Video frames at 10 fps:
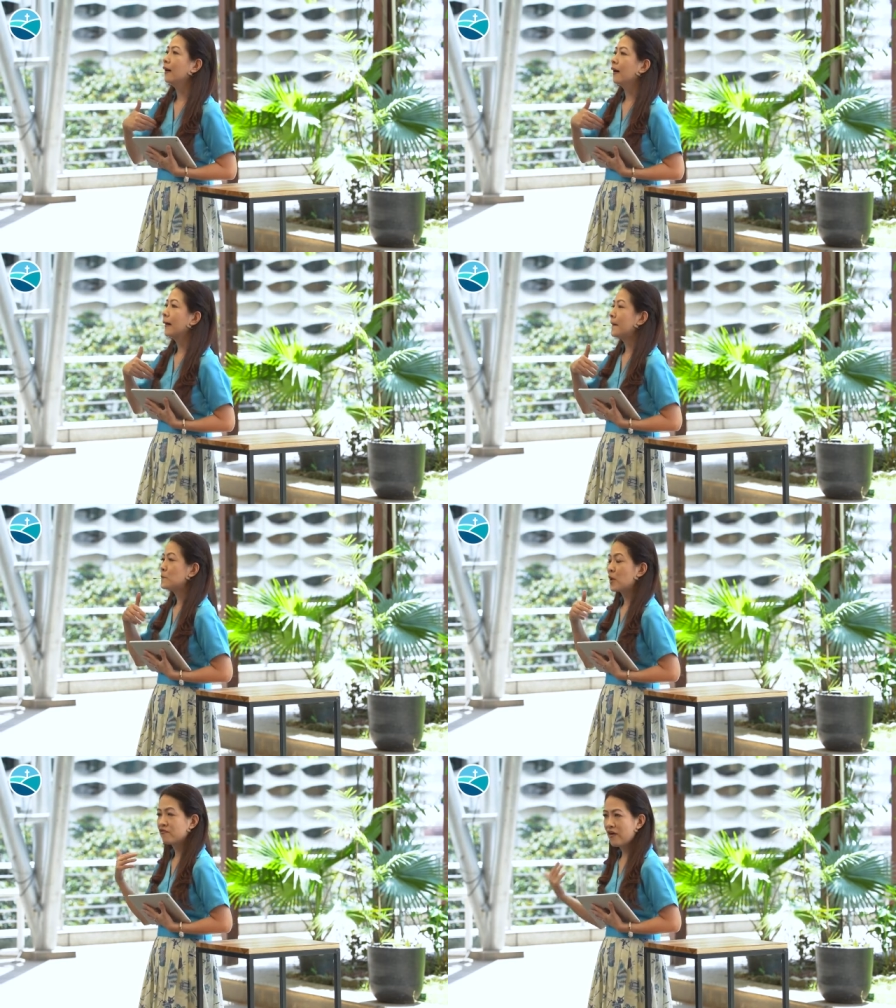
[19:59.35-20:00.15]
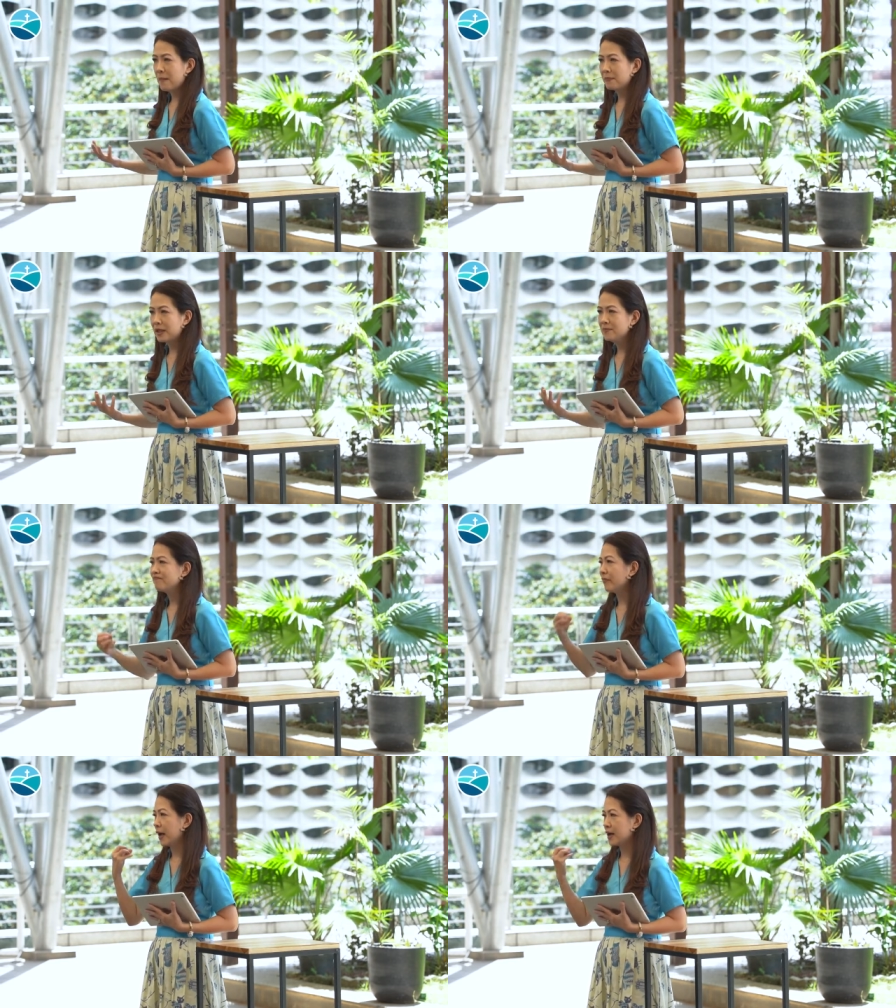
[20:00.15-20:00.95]
uh, my family,
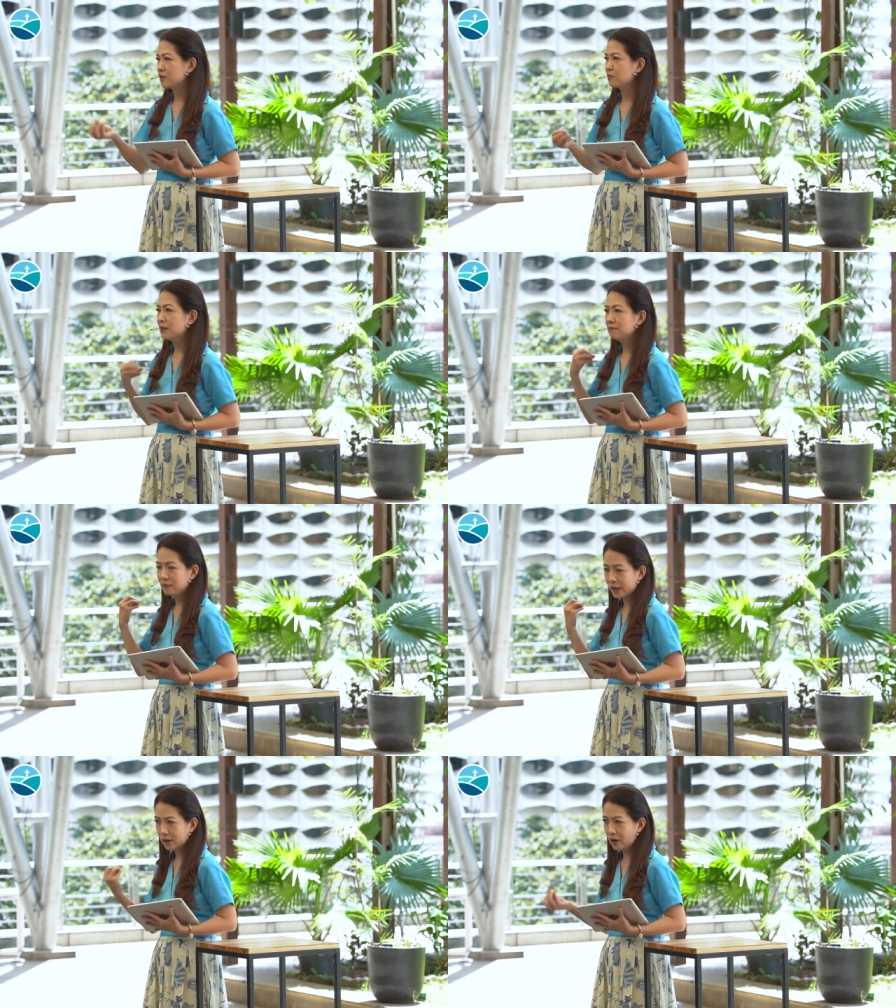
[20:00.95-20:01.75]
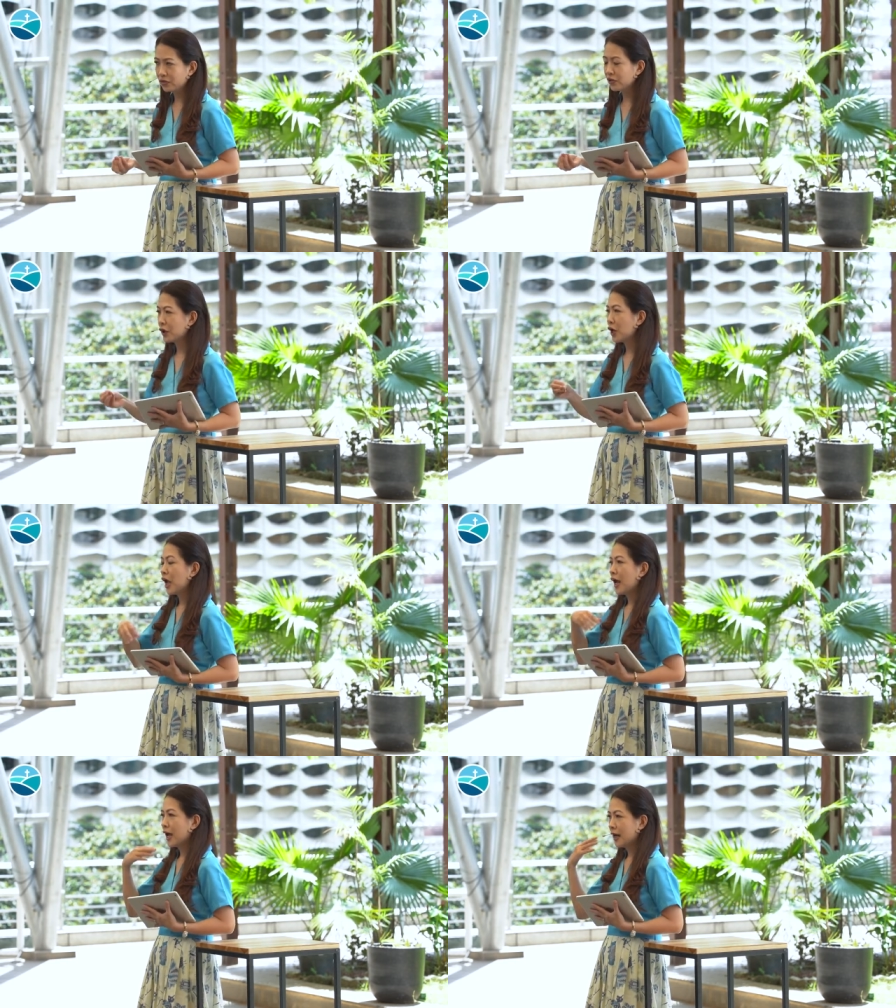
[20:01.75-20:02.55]
my husband, my daughter,
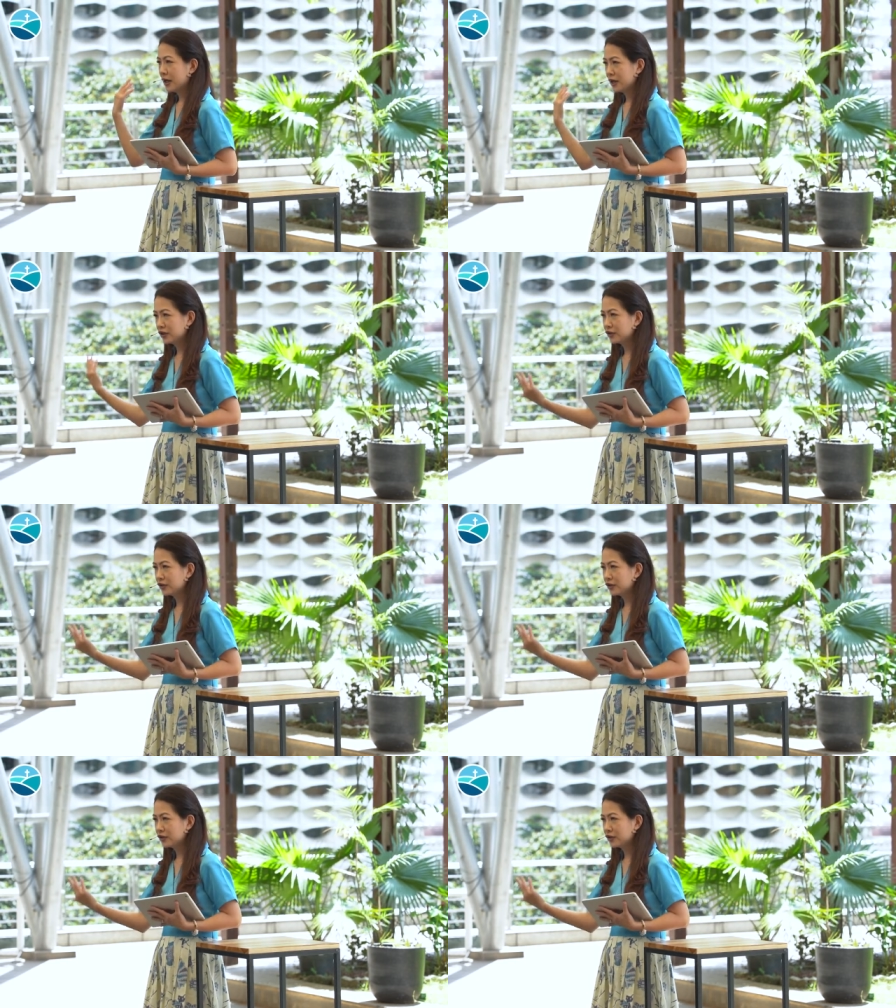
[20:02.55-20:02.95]
and then the